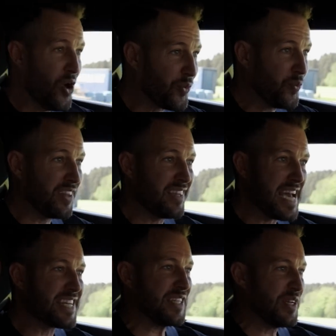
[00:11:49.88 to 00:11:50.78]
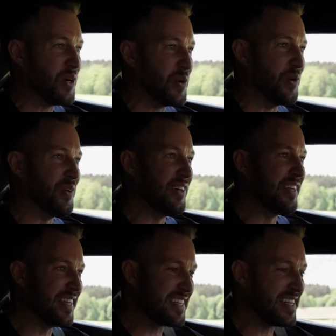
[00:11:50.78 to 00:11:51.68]
not with the STO.
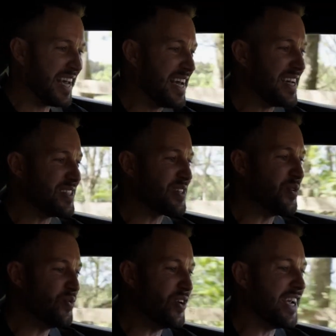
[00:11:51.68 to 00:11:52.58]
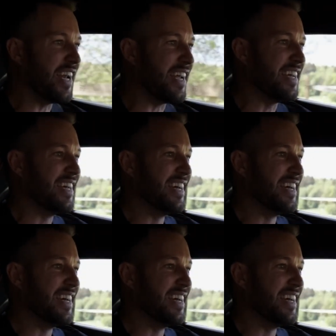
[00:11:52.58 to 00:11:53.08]
This is really